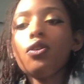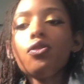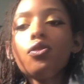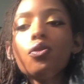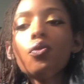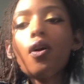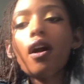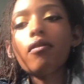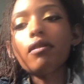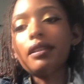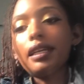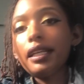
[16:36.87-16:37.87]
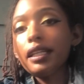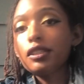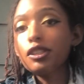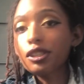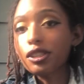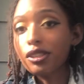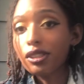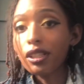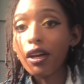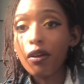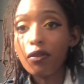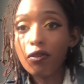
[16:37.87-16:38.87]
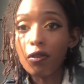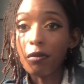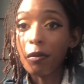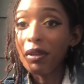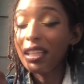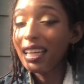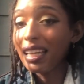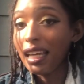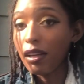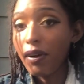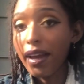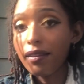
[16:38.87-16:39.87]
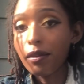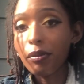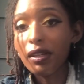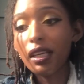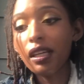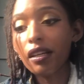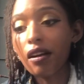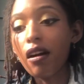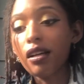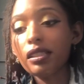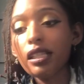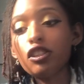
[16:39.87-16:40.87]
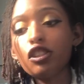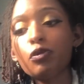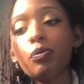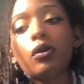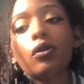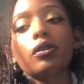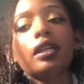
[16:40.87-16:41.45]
you are relating to yourself from the beginning, right? The beginning cards I just pulled,